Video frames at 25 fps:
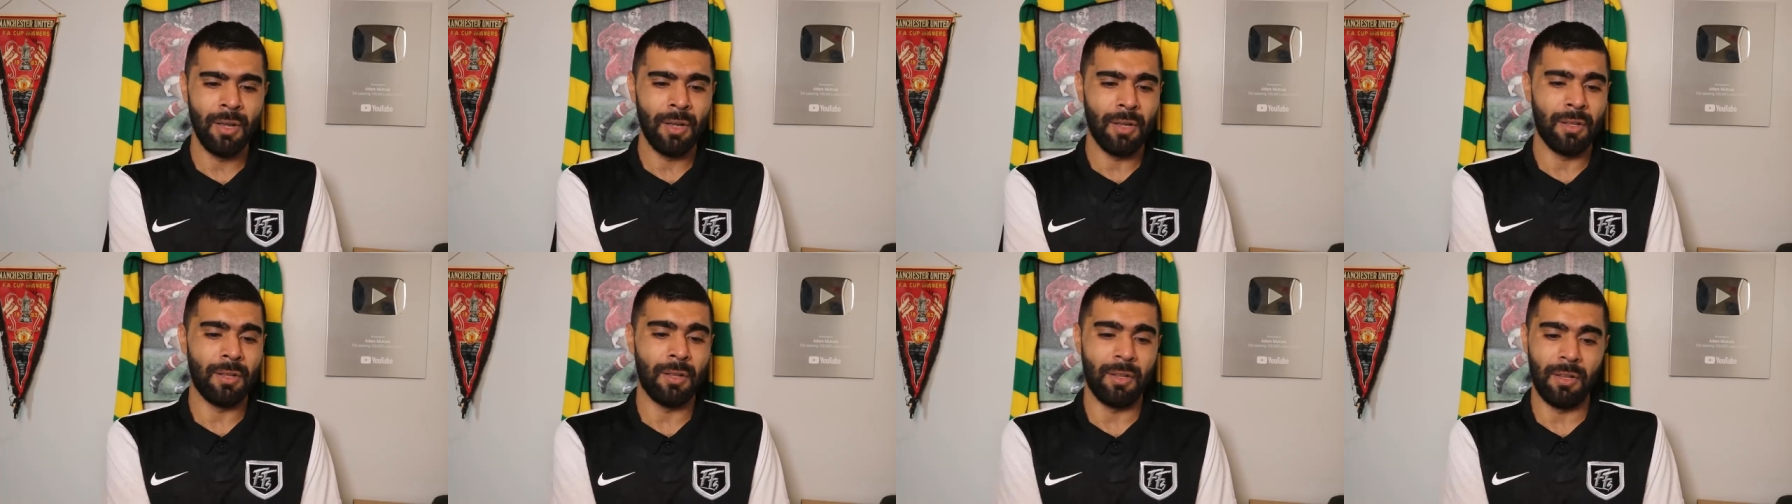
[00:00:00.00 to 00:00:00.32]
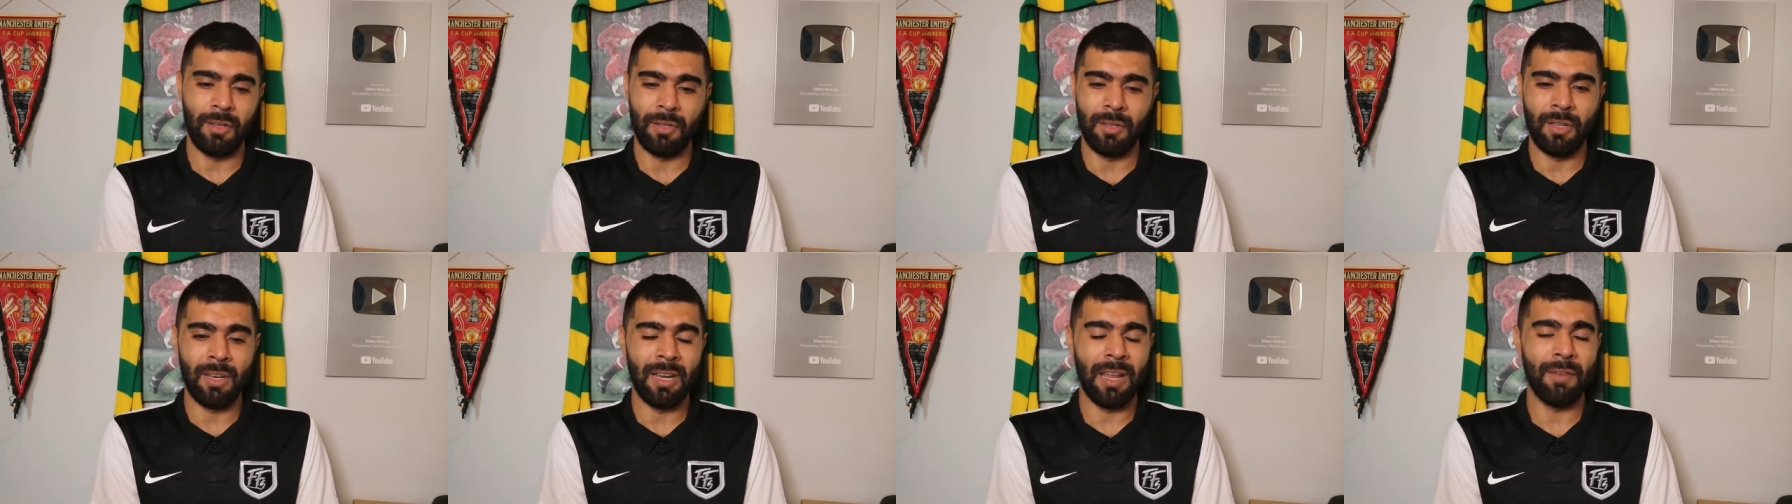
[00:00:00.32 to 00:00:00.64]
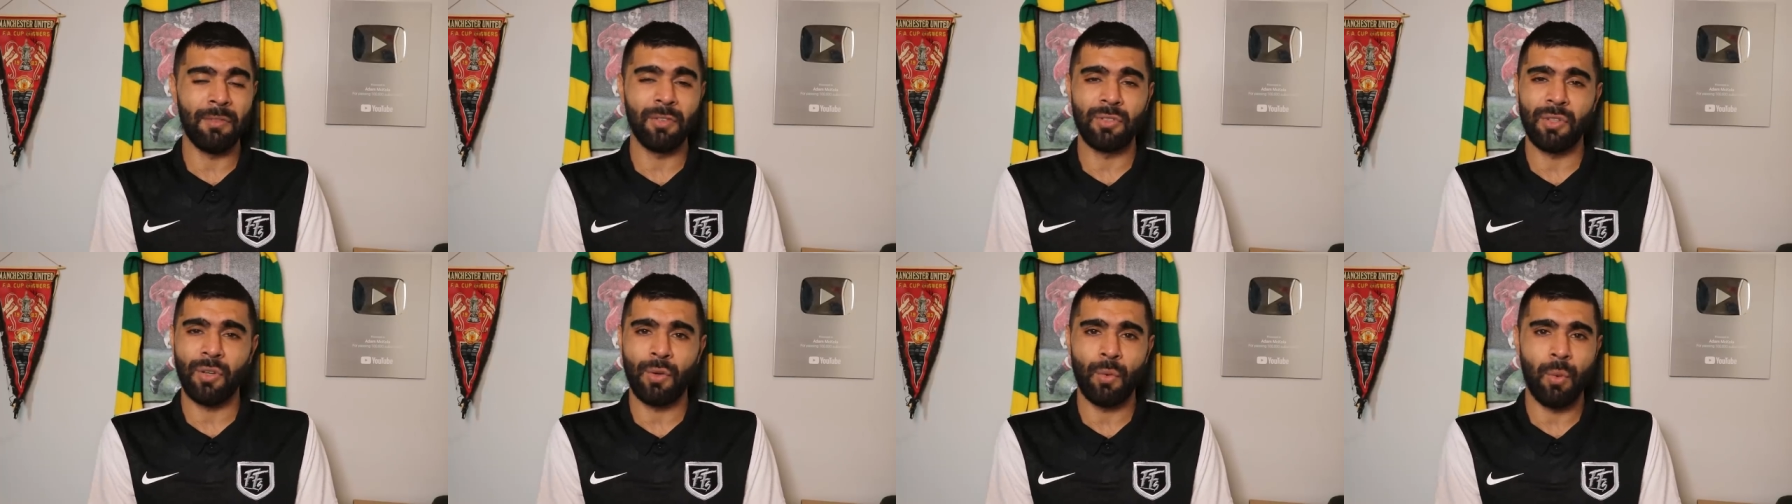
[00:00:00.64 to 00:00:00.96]
the, the,
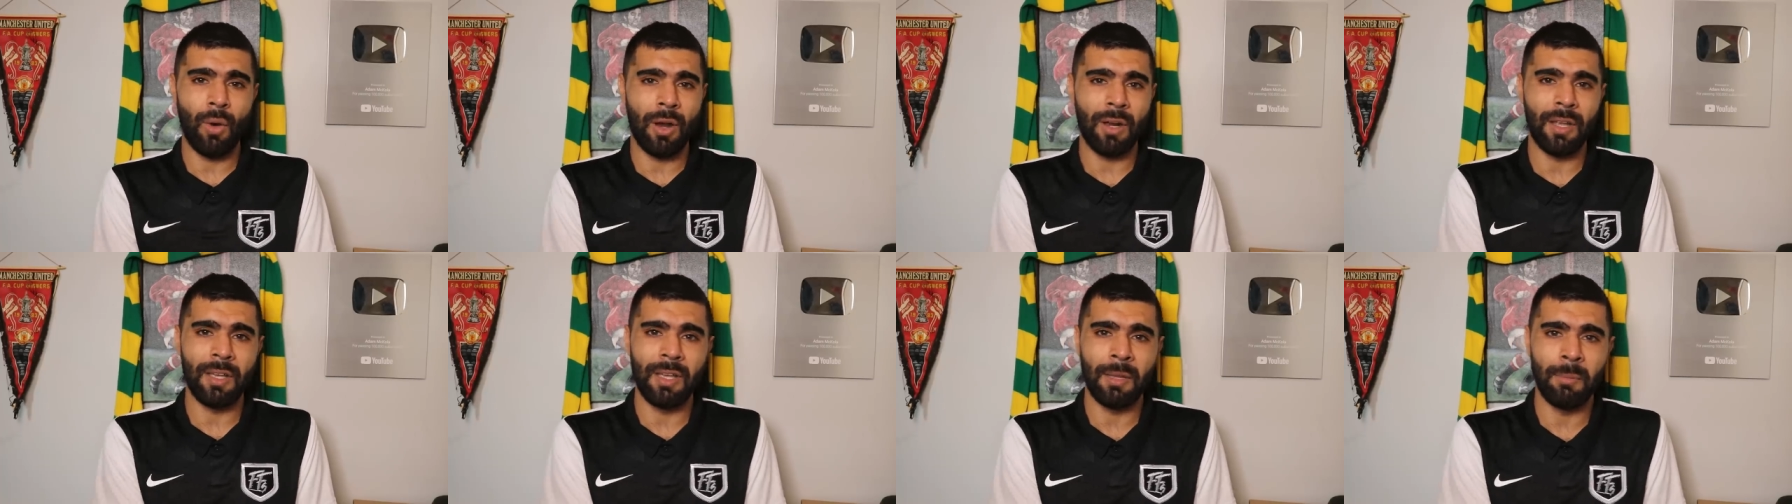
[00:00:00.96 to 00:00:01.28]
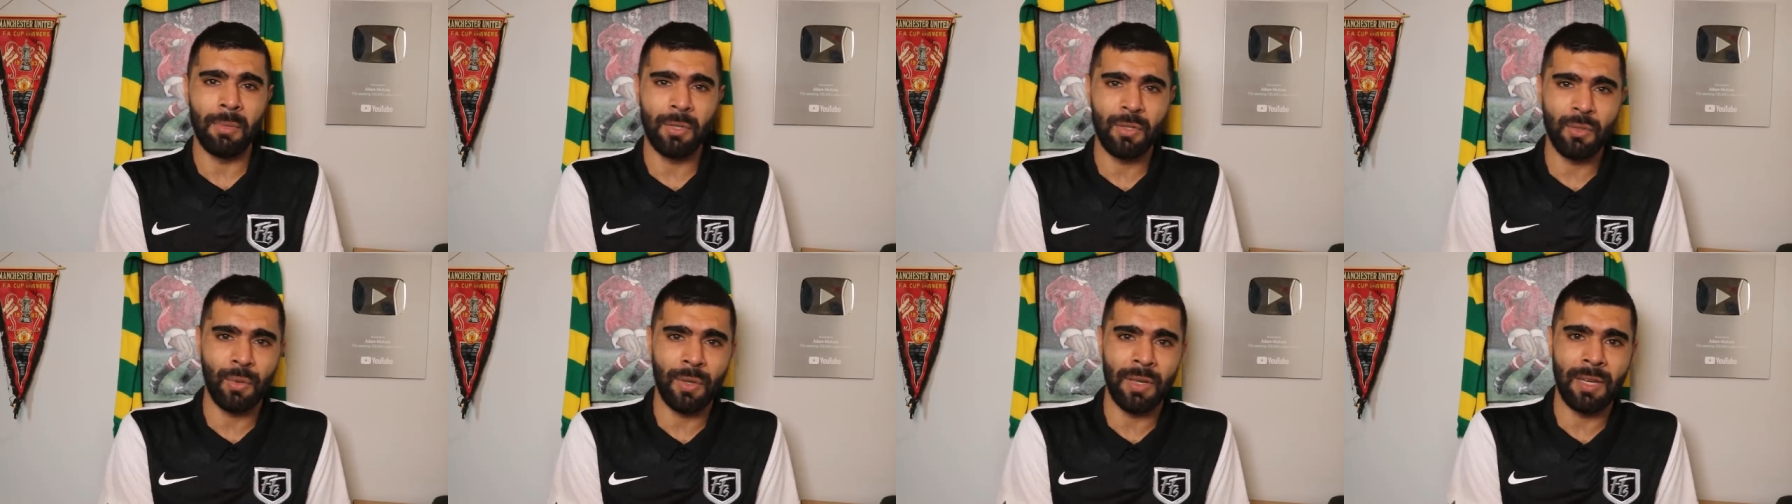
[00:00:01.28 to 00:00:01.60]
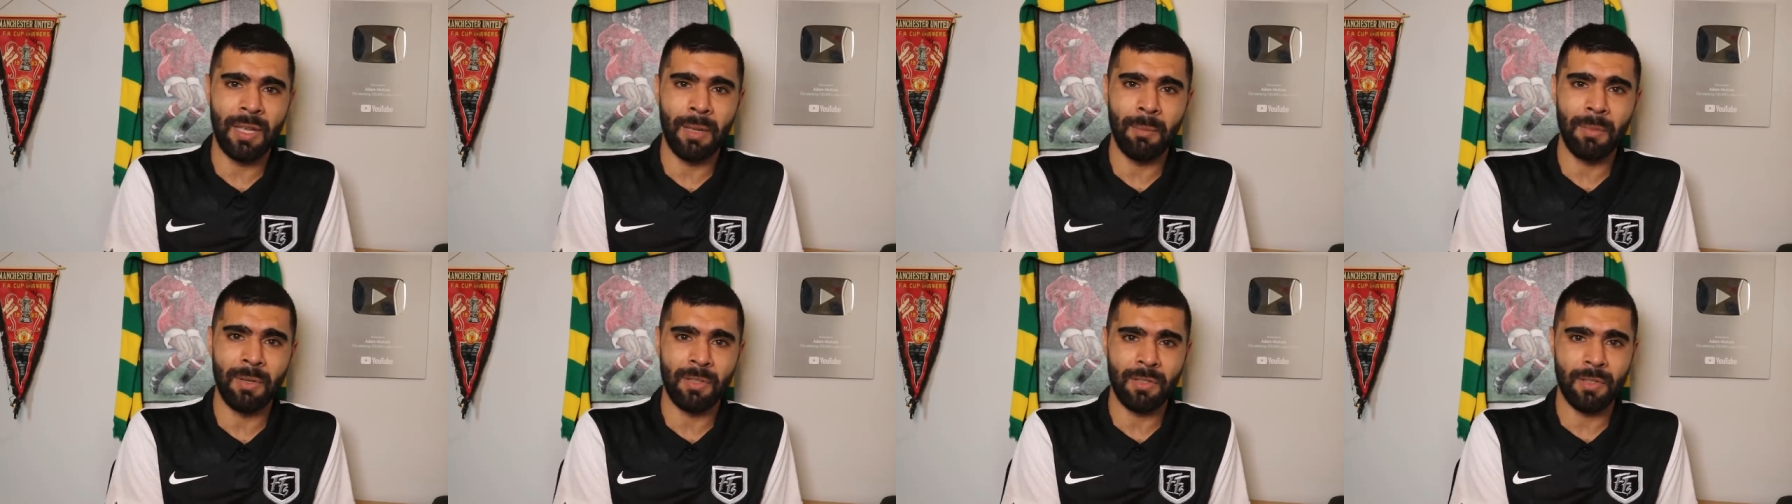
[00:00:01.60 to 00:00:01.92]
levels of quality between
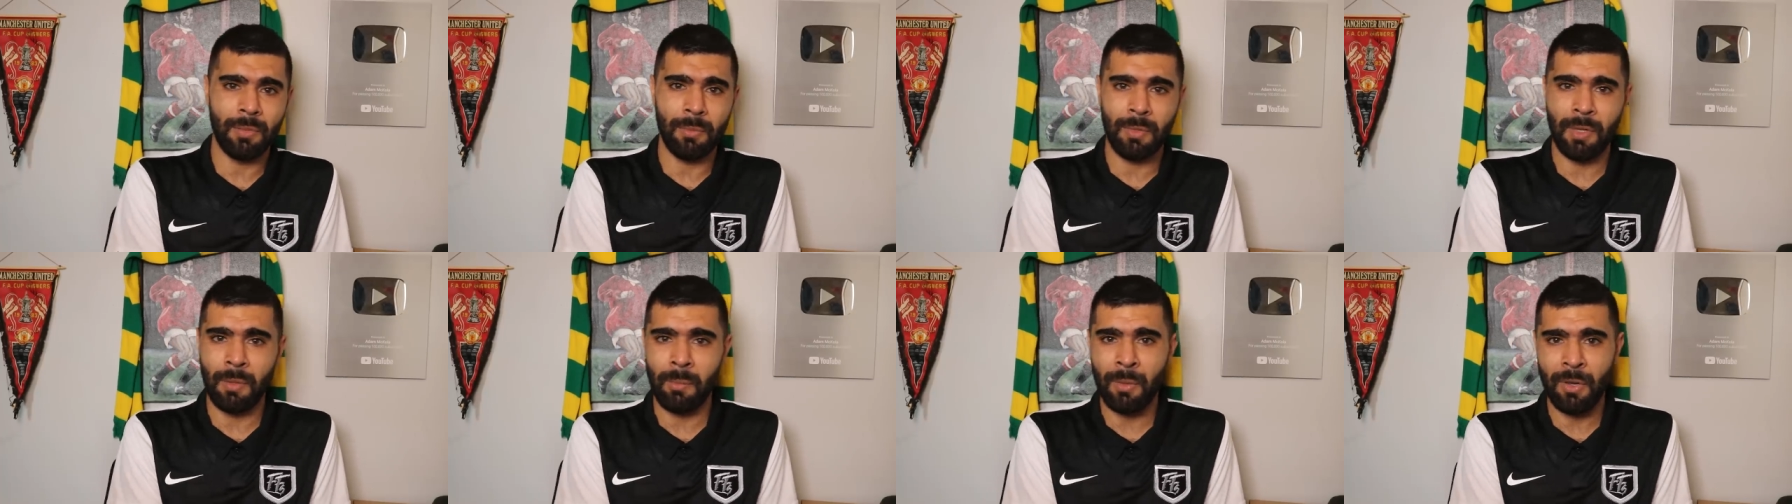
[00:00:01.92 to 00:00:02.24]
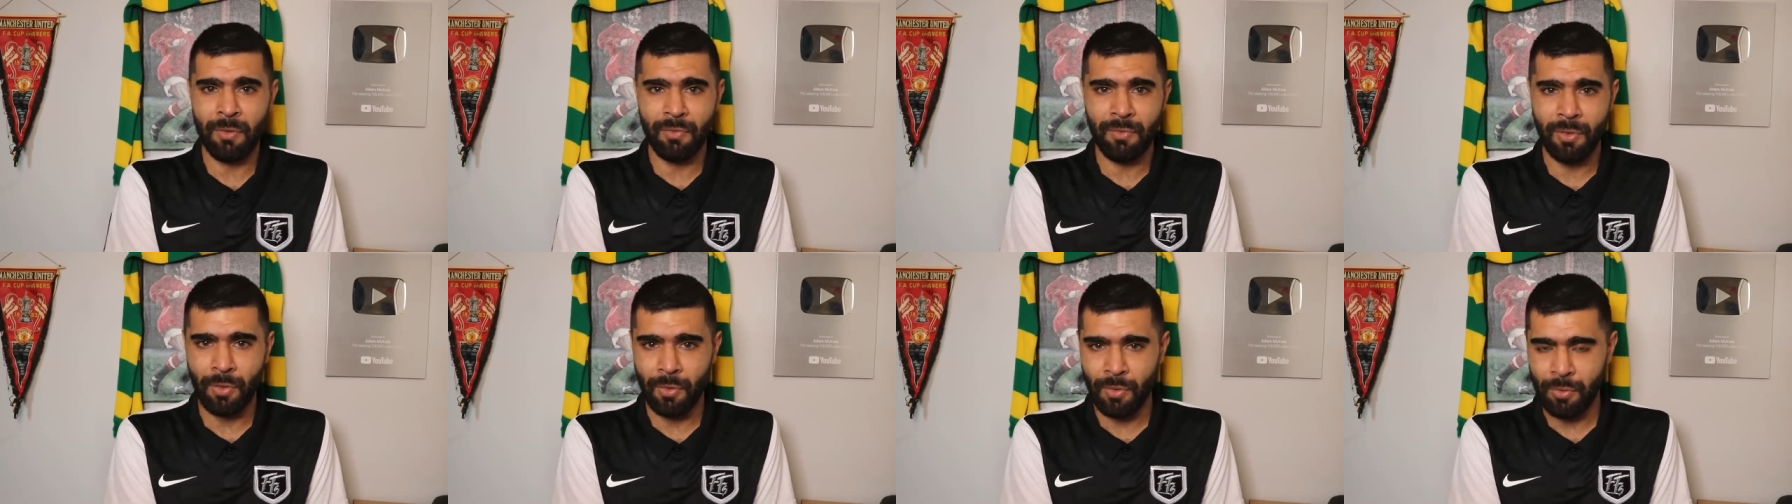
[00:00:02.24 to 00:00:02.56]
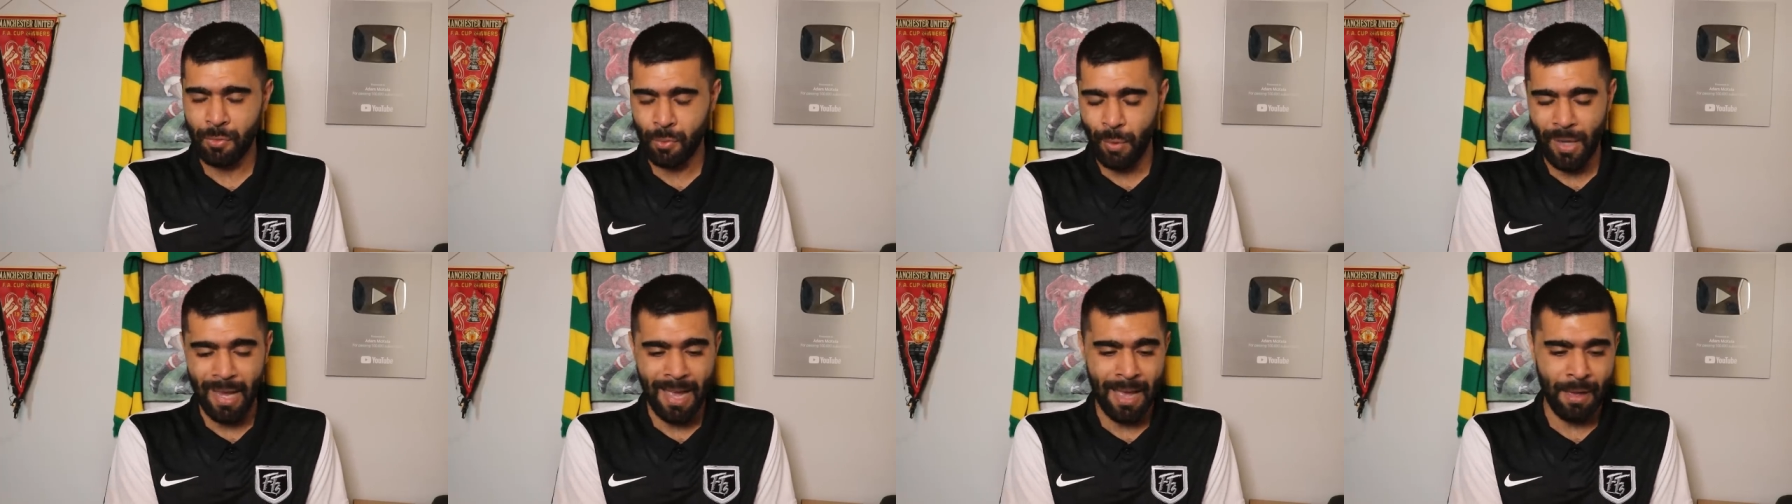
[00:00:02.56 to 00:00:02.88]
him and some of the
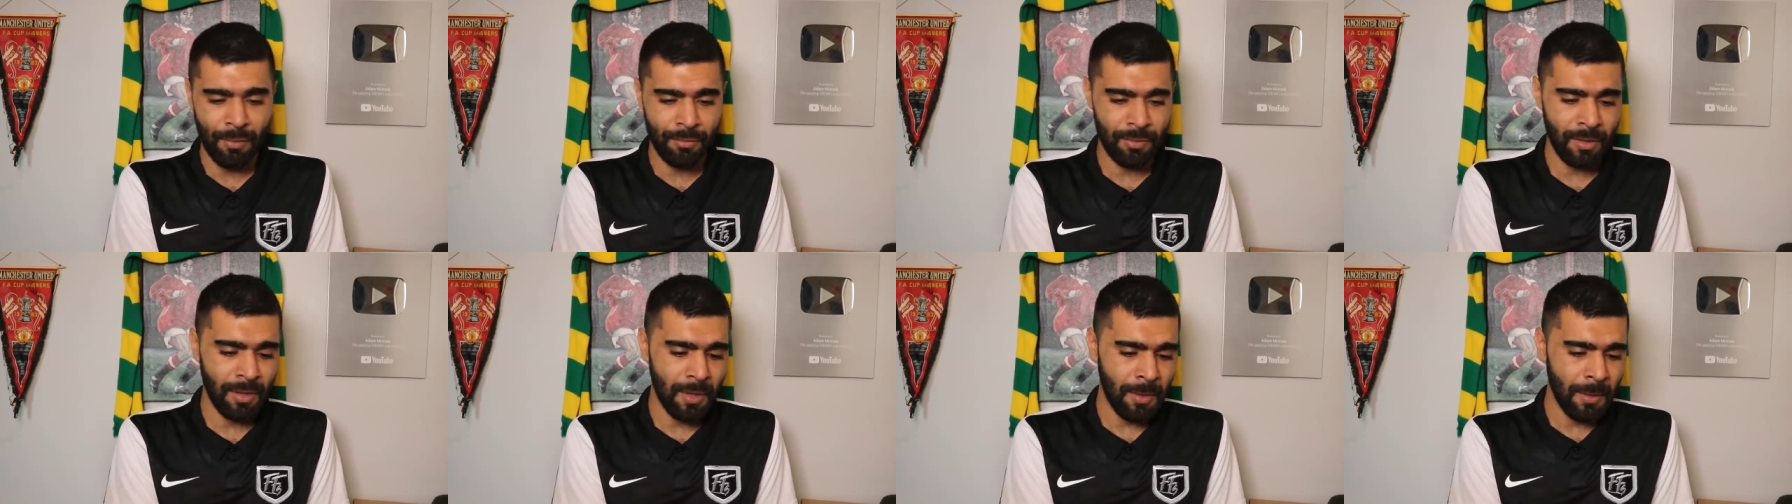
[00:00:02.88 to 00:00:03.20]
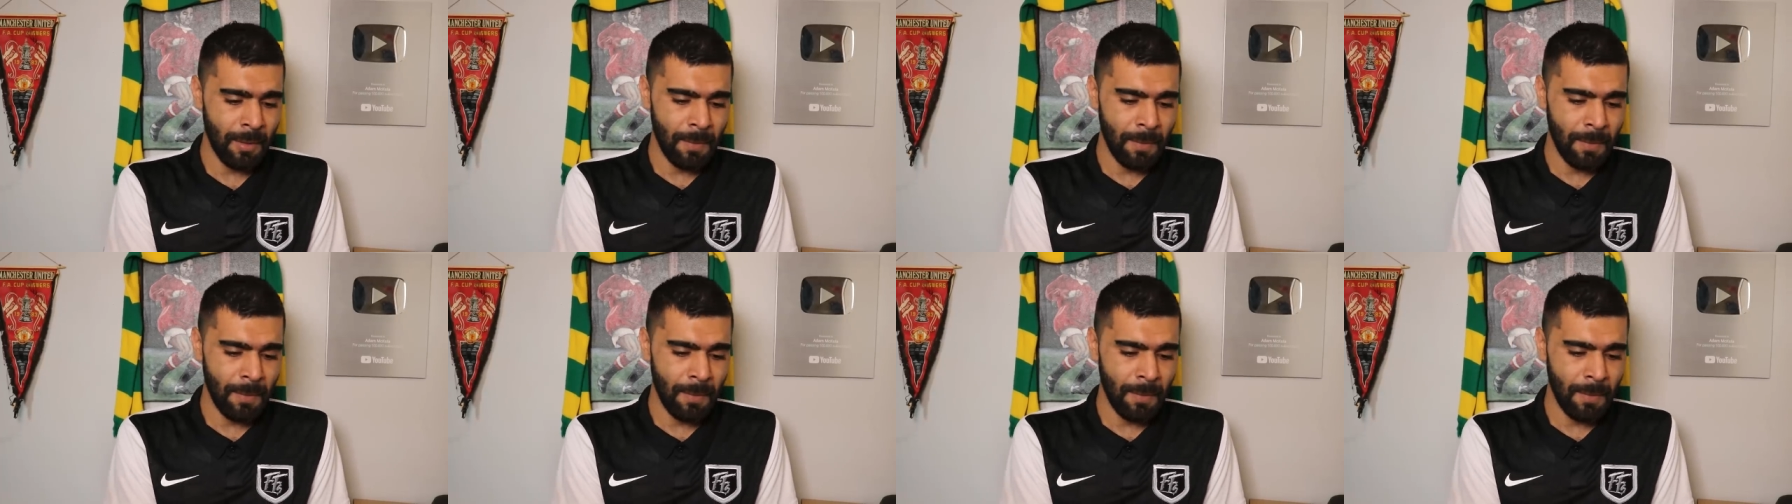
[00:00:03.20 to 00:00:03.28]
midfielders we have.